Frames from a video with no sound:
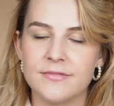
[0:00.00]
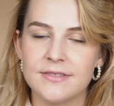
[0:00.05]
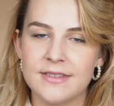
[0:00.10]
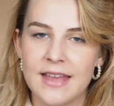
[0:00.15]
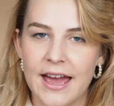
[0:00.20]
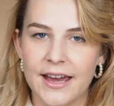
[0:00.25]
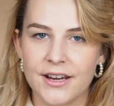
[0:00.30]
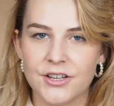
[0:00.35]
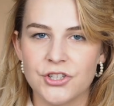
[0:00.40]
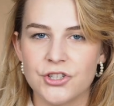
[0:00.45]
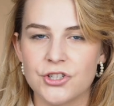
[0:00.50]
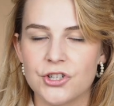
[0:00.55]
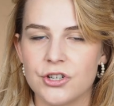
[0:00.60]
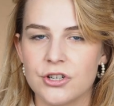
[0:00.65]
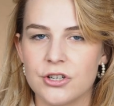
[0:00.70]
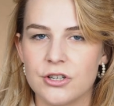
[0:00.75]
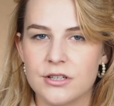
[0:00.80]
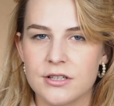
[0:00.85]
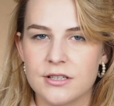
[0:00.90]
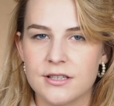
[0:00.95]

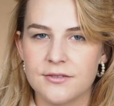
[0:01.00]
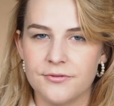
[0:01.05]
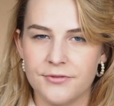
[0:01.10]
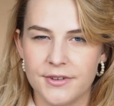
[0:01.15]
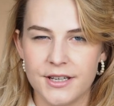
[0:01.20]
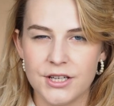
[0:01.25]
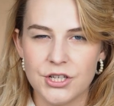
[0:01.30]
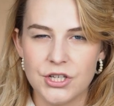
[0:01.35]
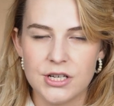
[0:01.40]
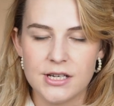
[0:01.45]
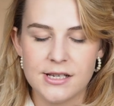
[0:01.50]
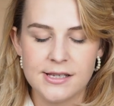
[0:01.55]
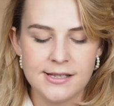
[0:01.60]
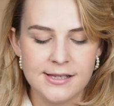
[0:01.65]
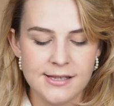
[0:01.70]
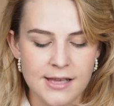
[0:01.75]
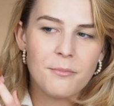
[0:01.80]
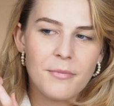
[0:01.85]
textures, finishes.